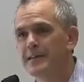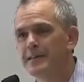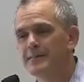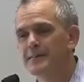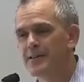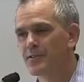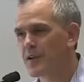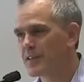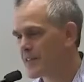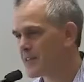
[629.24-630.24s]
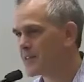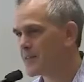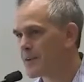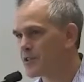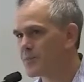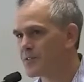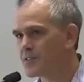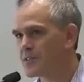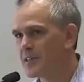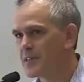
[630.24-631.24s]
underlying data and the
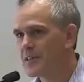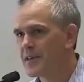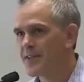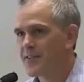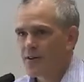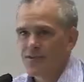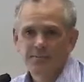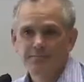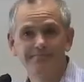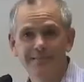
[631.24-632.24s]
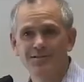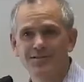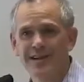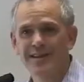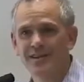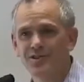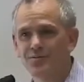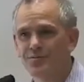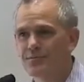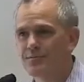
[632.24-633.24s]
measurements. And there are some outstanding
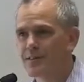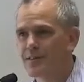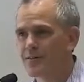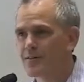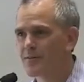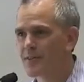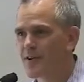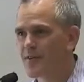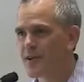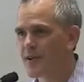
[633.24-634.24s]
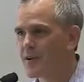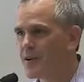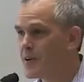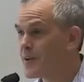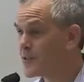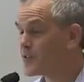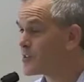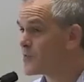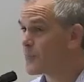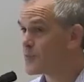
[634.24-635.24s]
issues that are there. There's lots of
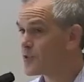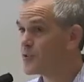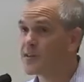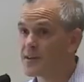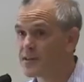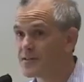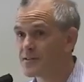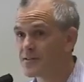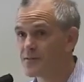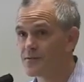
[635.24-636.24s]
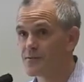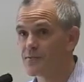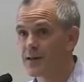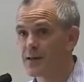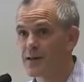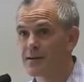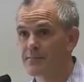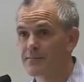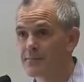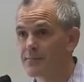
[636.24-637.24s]
opportunities to
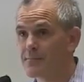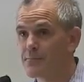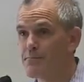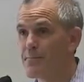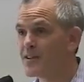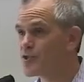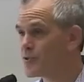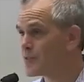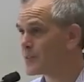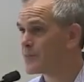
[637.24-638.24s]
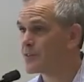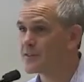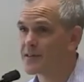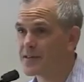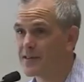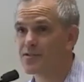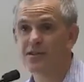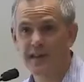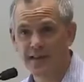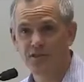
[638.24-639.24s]
measure some of the
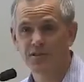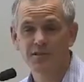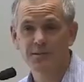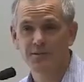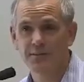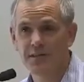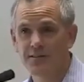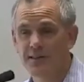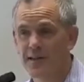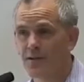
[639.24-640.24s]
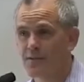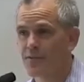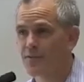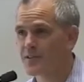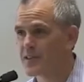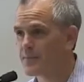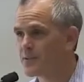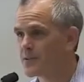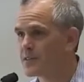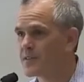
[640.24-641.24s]
interconnections between mental health, for
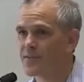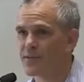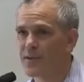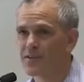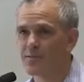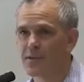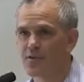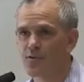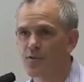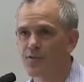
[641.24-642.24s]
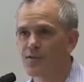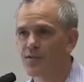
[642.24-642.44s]
example, and death rates from other causes.